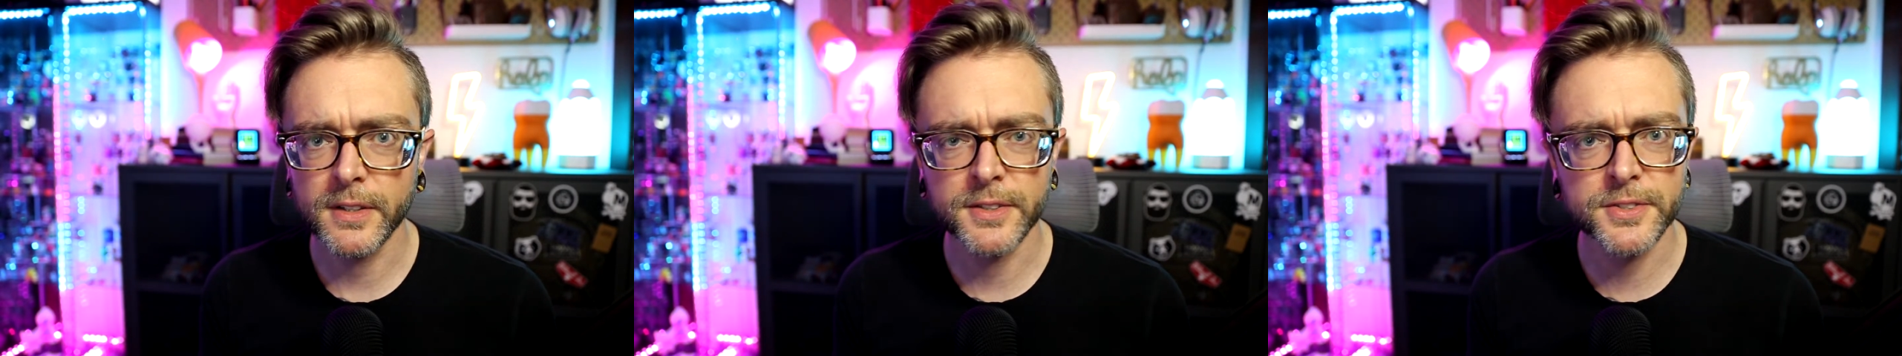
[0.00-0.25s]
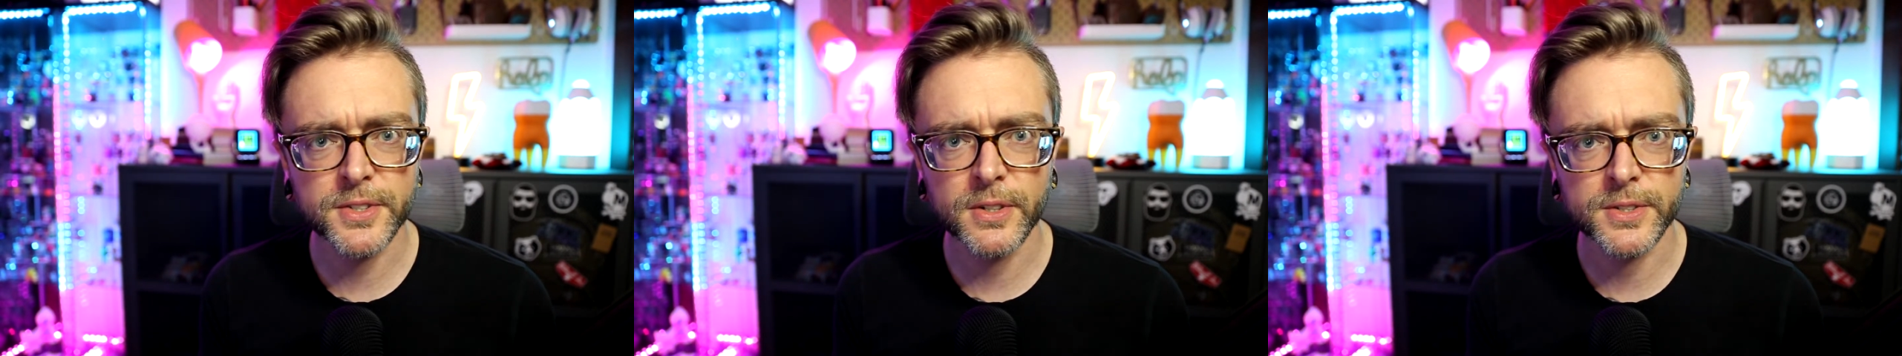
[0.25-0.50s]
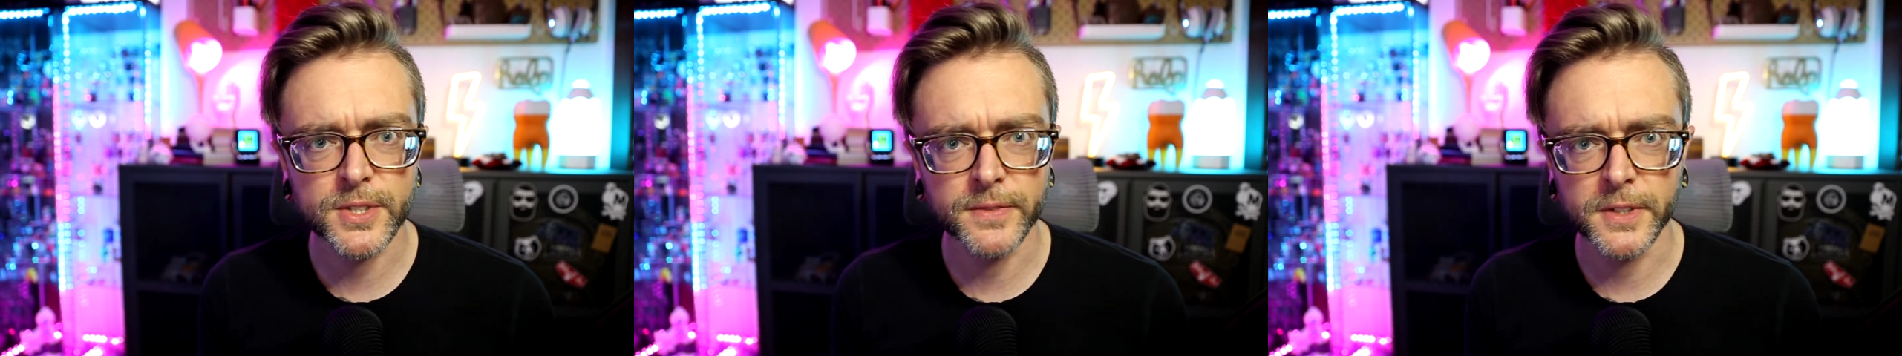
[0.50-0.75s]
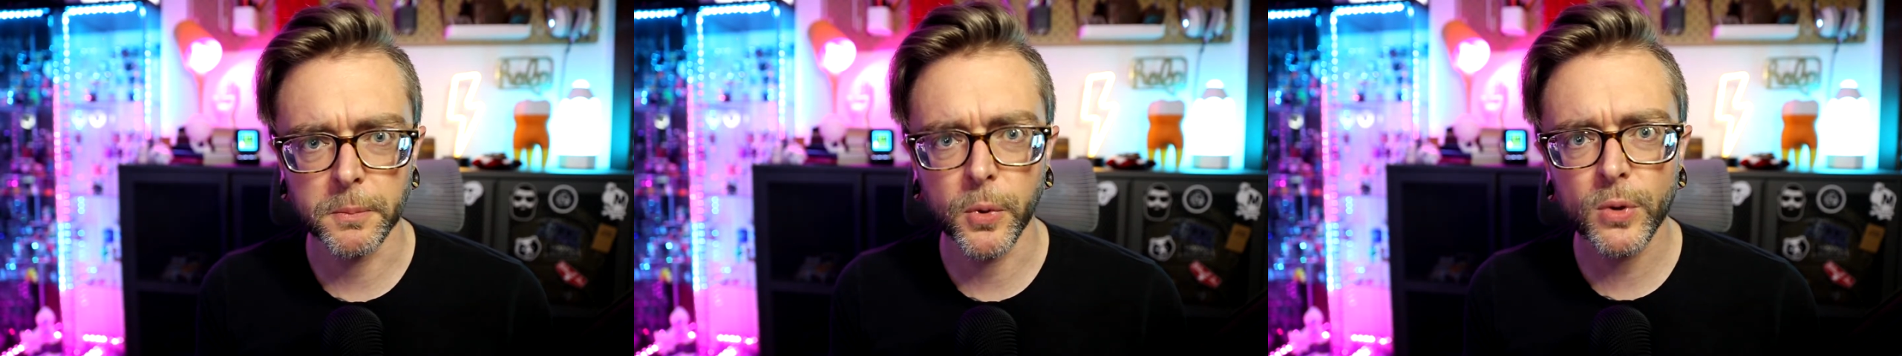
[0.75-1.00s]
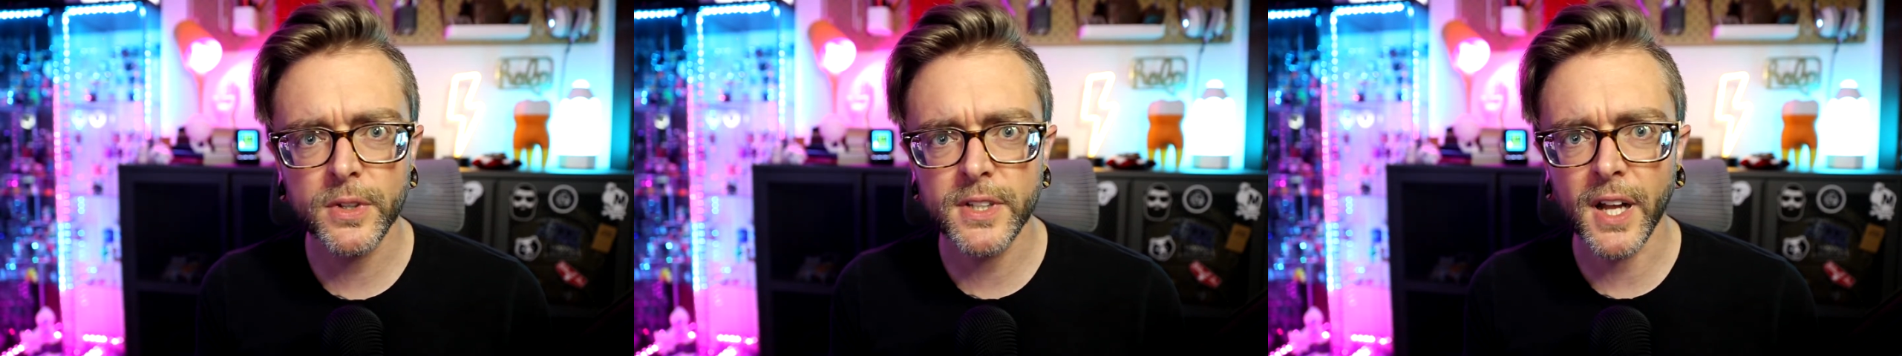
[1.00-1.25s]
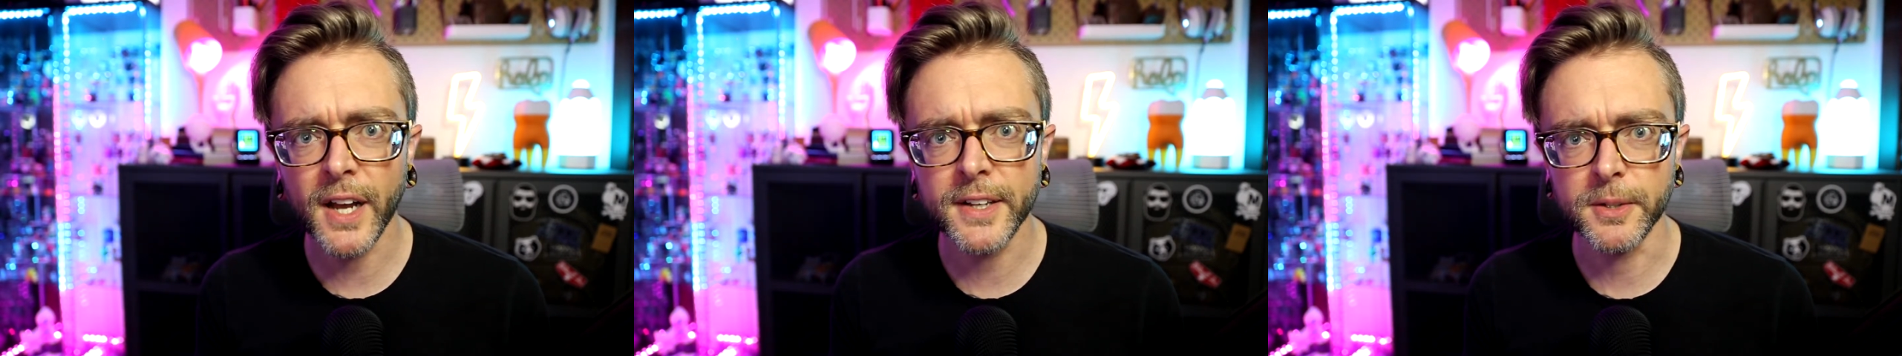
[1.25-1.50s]
in search of an important
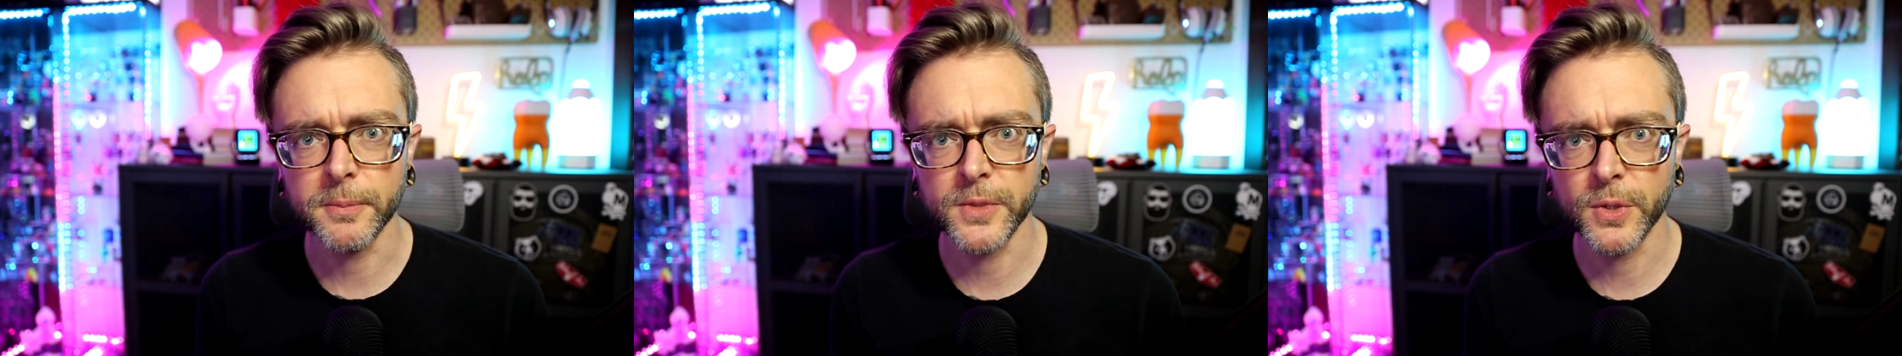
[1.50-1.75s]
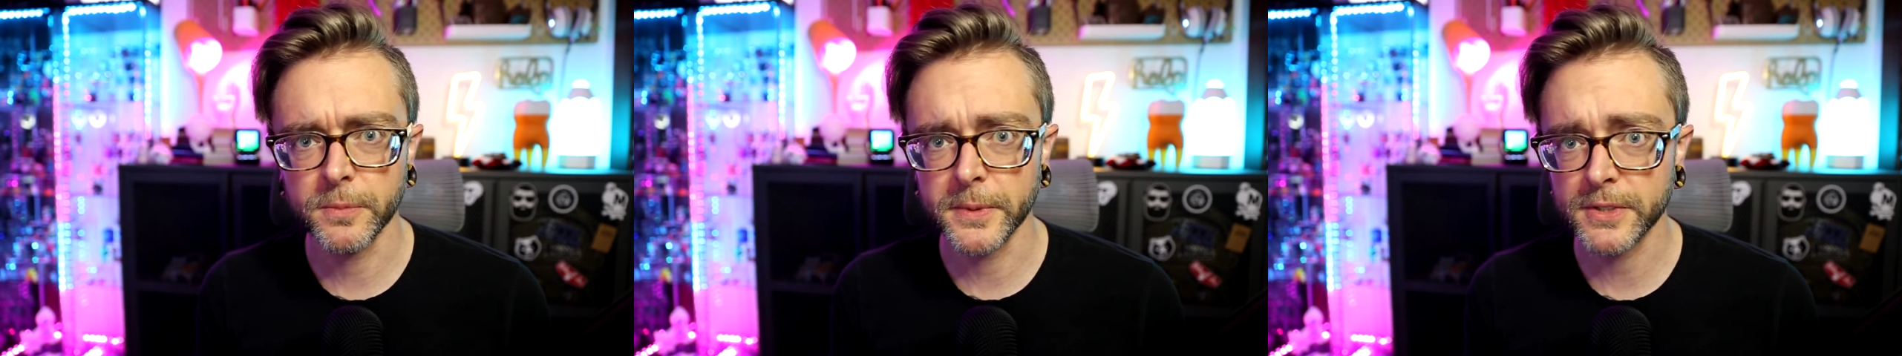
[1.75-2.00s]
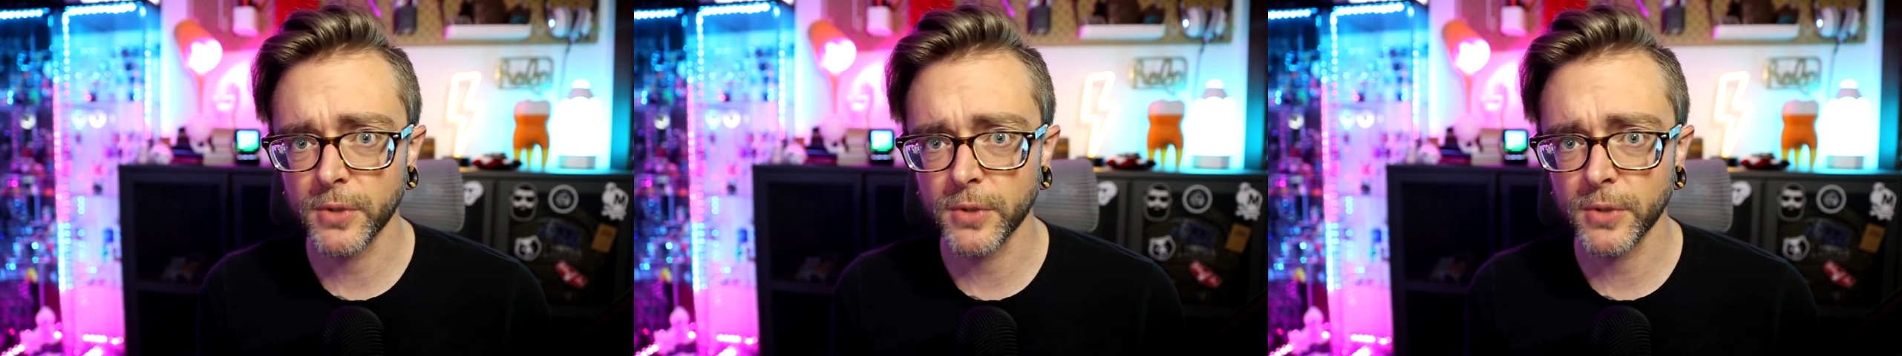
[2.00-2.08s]
item you have been